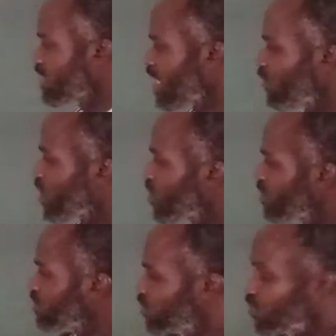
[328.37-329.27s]
Then we're
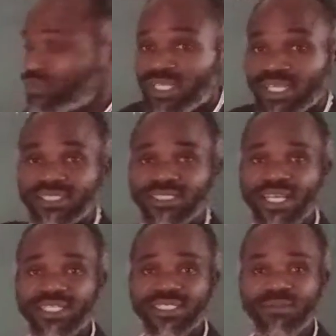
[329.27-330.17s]
going to do this
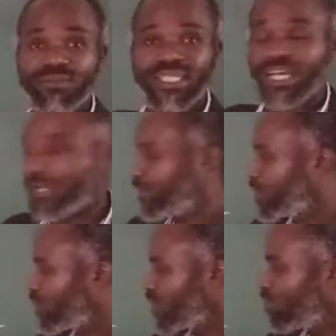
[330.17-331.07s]
at the same time.
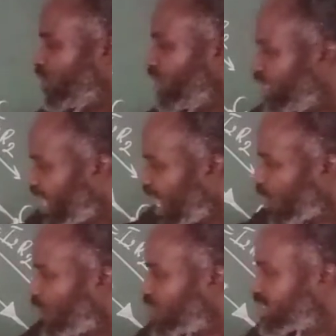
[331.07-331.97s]
PD
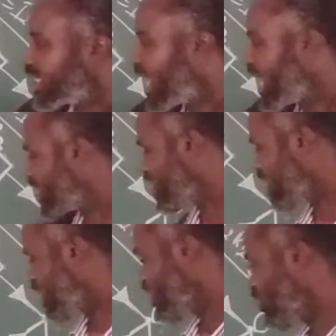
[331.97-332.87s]
across AD
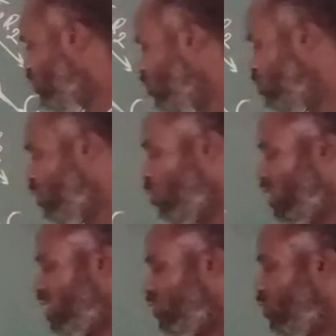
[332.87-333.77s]
will be
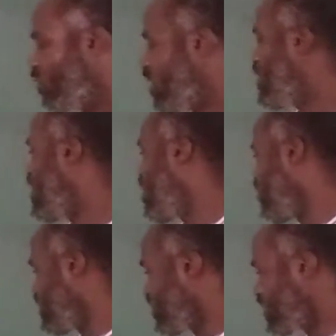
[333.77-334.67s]
equated with PD
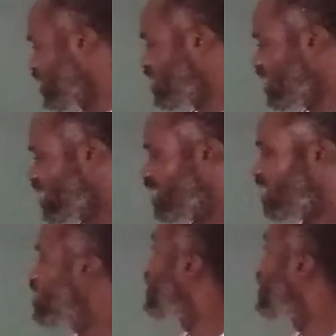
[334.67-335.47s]
across CD.